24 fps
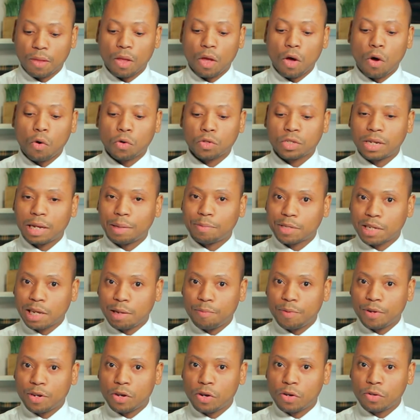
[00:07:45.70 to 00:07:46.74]
whole step,
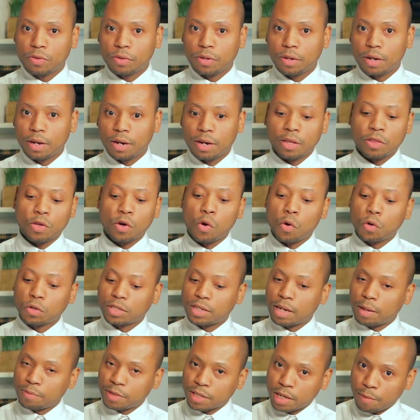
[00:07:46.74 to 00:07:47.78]
skip a note, another whole
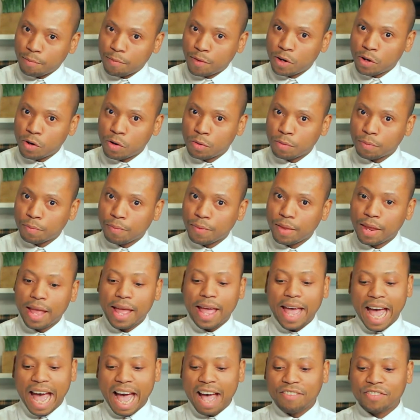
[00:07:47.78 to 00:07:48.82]
step, skip a note,
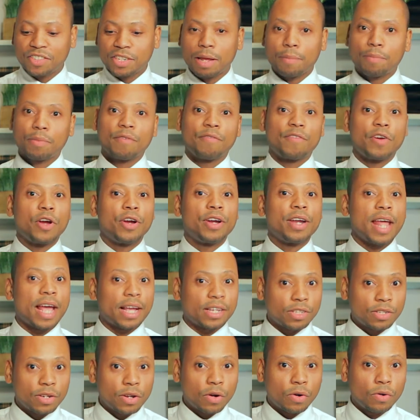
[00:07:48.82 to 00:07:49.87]
half step the very
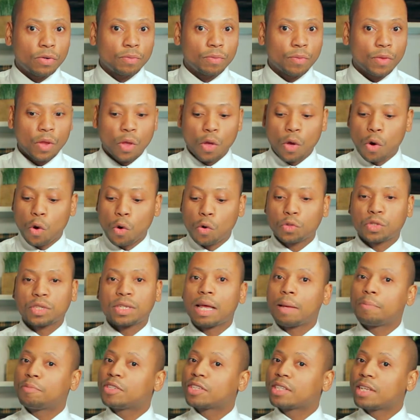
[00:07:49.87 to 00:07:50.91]
next note, whole
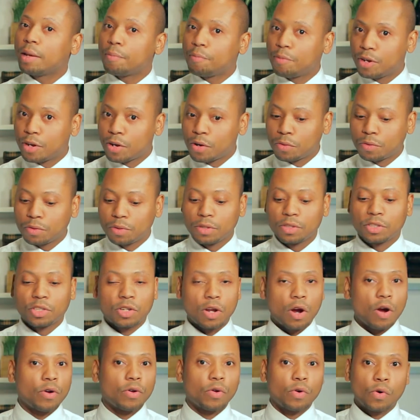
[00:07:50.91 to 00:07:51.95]
step, skip a note,
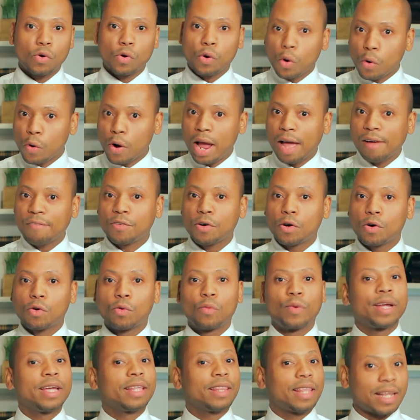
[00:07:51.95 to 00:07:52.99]
start, whole, half,
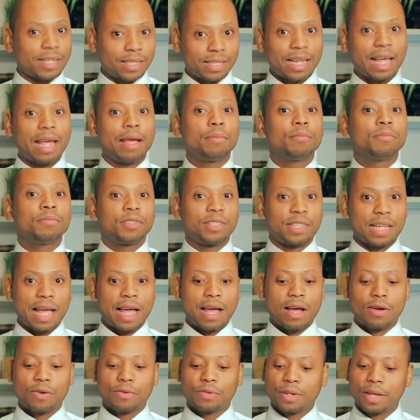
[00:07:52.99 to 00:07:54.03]
whole. We get that same
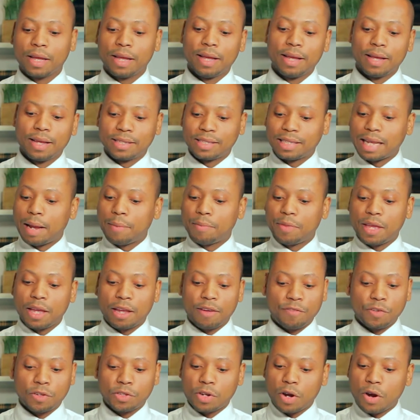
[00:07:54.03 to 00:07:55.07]
sound. Same thing
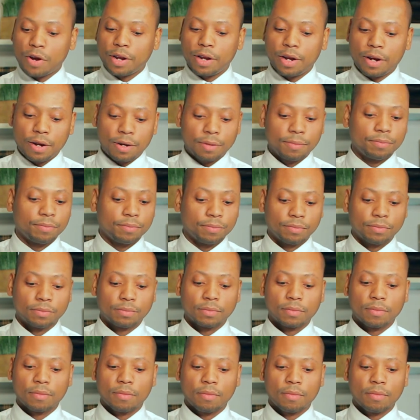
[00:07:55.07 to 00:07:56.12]
if you start here
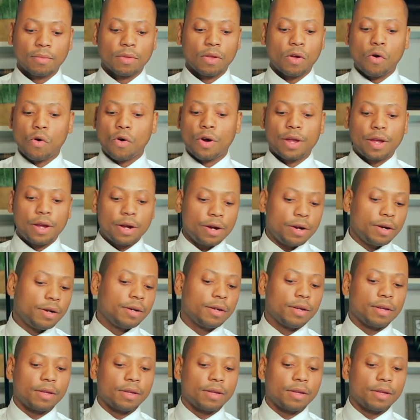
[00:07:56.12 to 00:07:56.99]
or here.